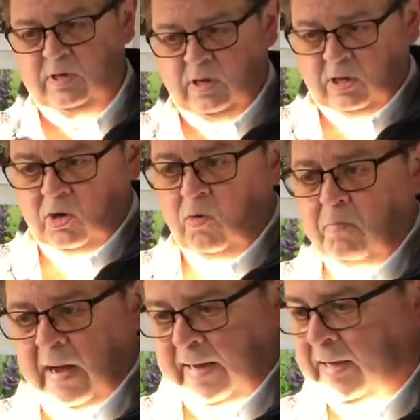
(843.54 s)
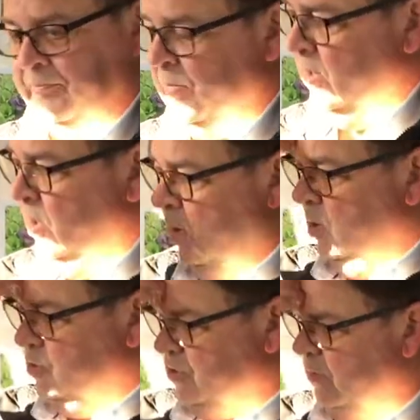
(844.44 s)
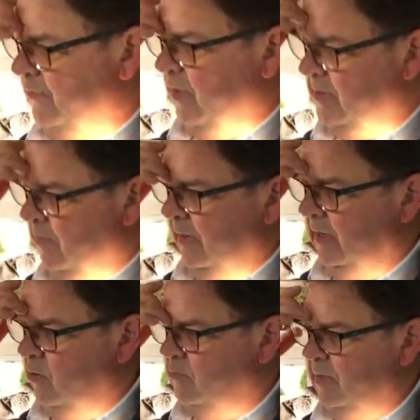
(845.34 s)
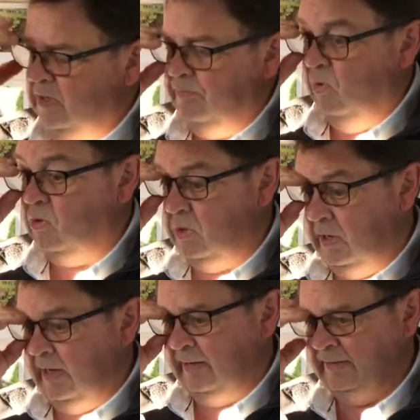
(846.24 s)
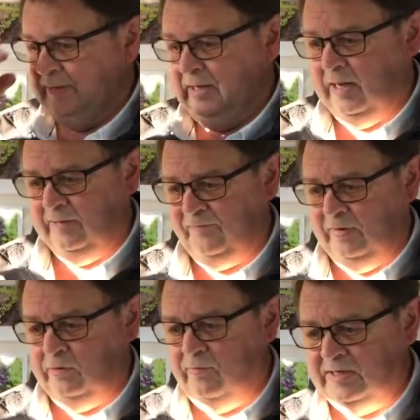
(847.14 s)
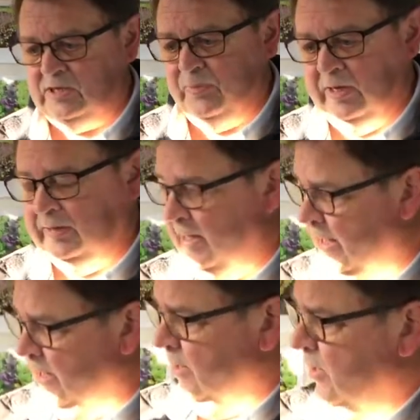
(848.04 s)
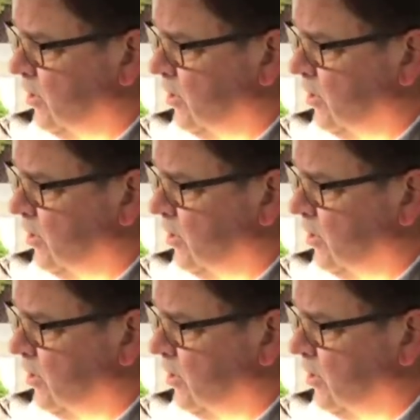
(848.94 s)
a comeback. So a friend of mine loaned me a book, and I found a recipe in there